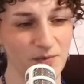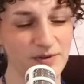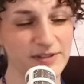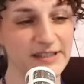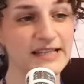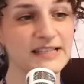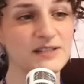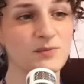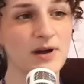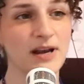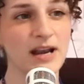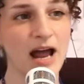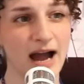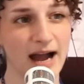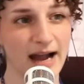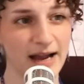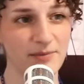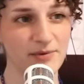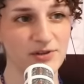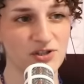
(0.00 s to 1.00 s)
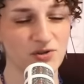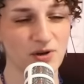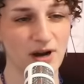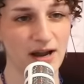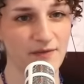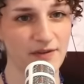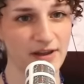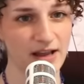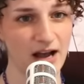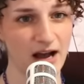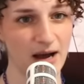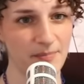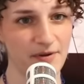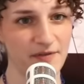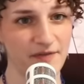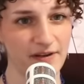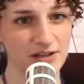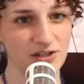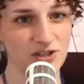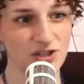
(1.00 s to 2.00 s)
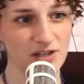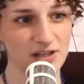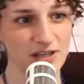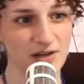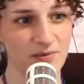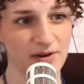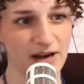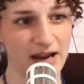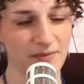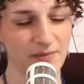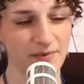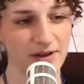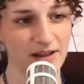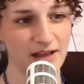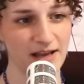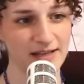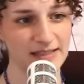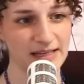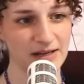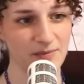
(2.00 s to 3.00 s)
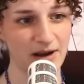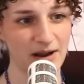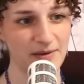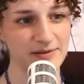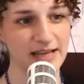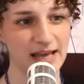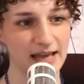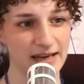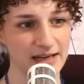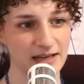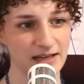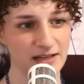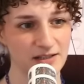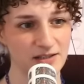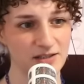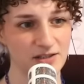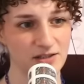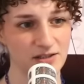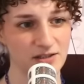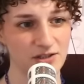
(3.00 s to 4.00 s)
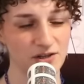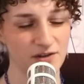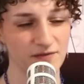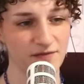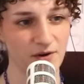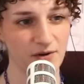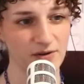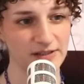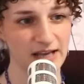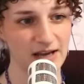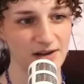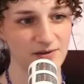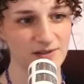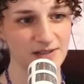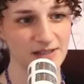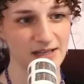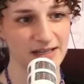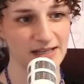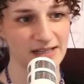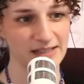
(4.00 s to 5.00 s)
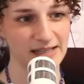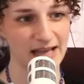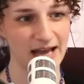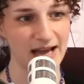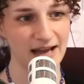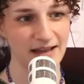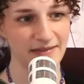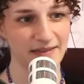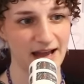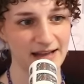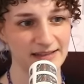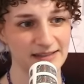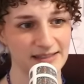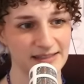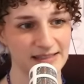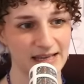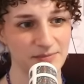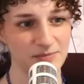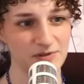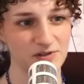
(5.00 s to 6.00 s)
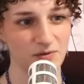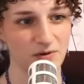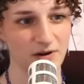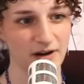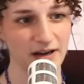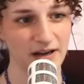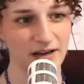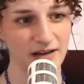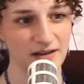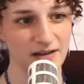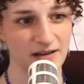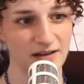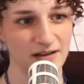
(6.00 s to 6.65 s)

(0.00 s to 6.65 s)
Was this when I was driving up eventually when I realized like when I was heading to your folks' house? Like is that that same story?